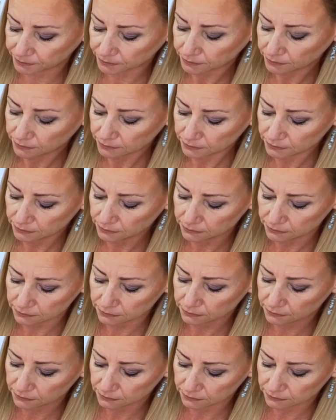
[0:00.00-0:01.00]

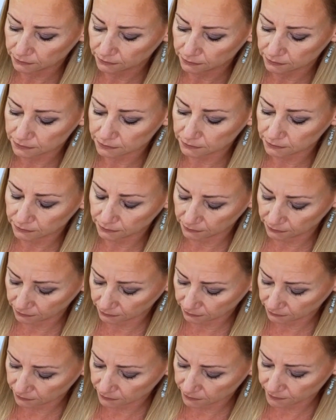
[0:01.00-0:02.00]

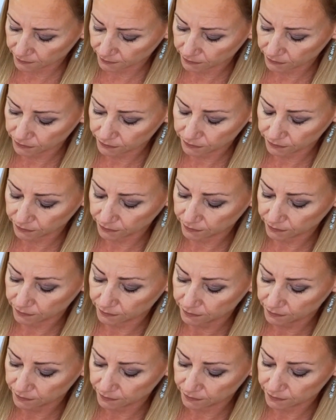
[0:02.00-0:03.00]

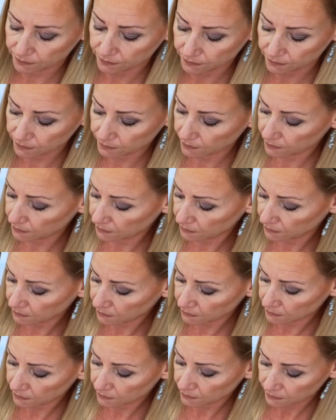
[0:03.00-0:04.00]

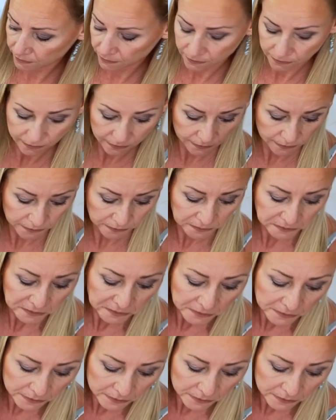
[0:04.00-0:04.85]
Nobody speaks.